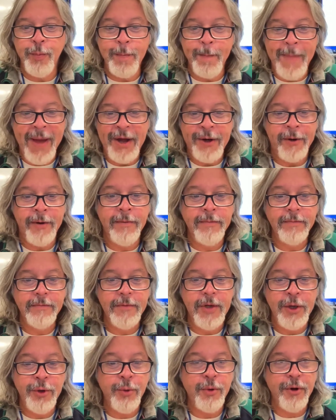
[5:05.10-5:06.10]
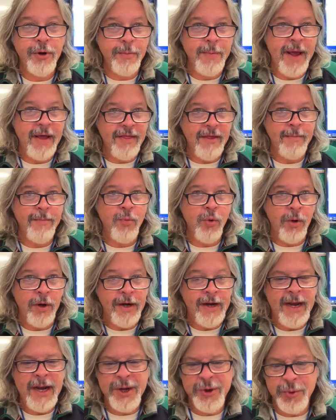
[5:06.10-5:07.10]
better, in order to make them more
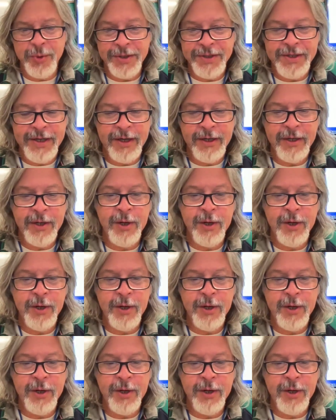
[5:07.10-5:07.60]
interesting,